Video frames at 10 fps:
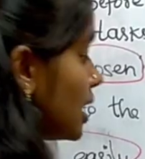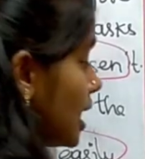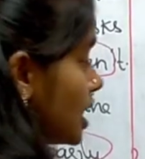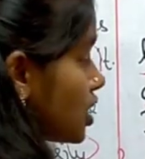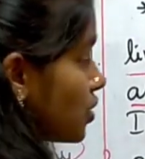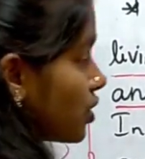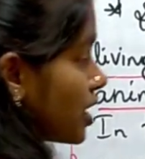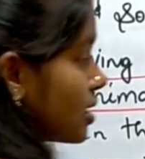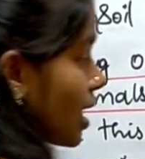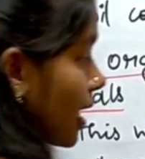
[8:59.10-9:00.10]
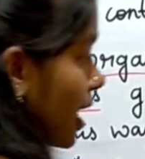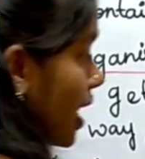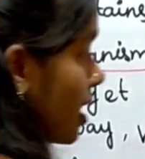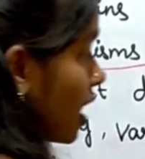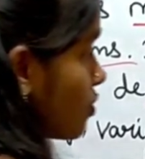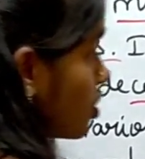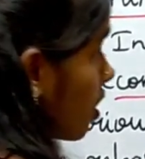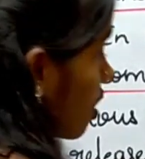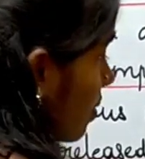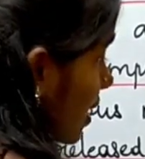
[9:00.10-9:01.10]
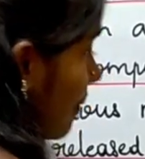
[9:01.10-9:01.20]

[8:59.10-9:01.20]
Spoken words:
These nutrients again absorbed